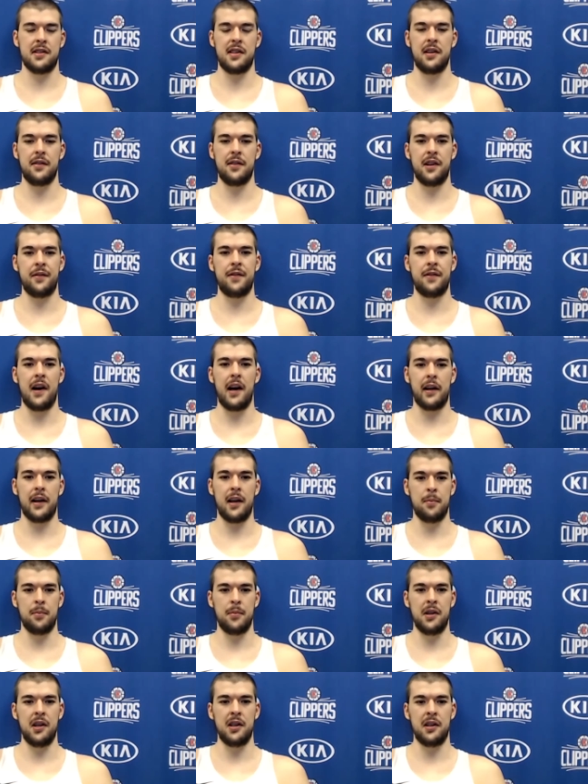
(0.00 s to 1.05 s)
Even if I
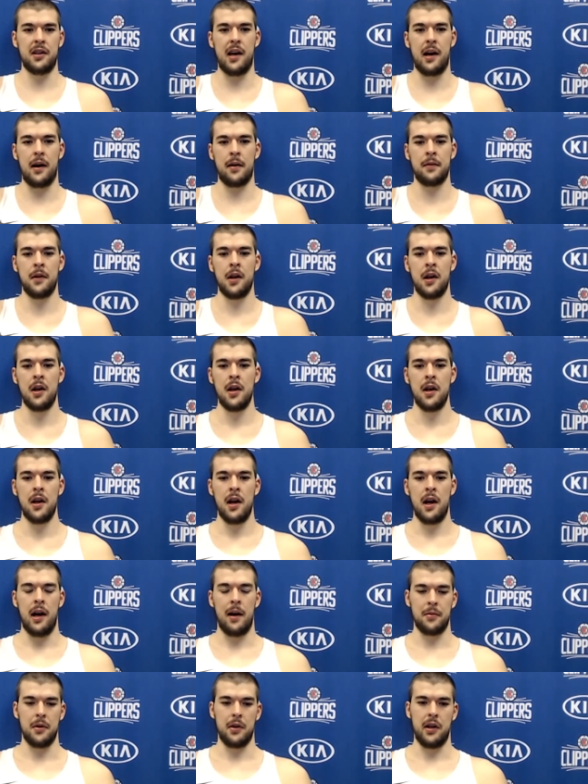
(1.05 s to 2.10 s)
get beat,
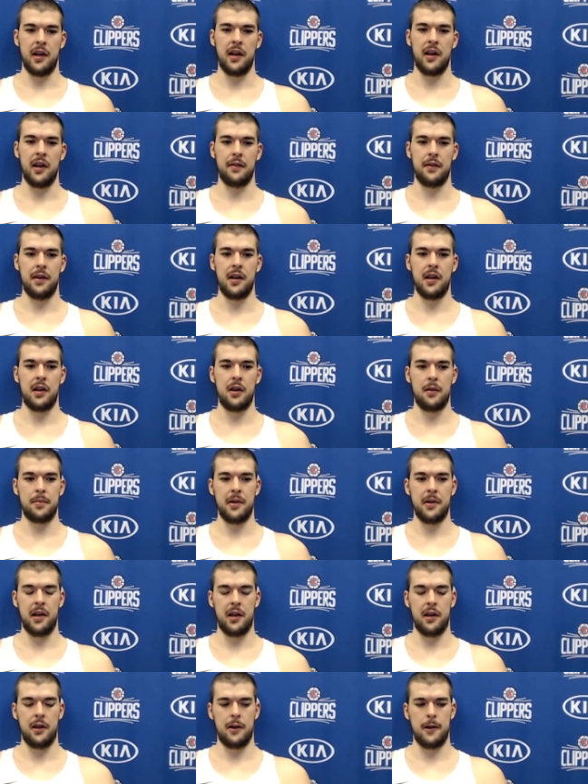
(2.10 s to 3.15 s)
I'm gonna help,
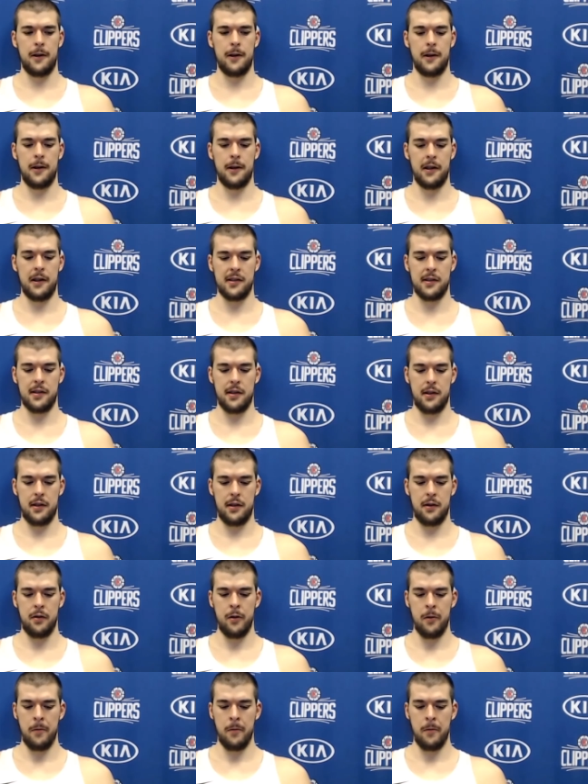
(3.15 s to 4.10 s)
and that's what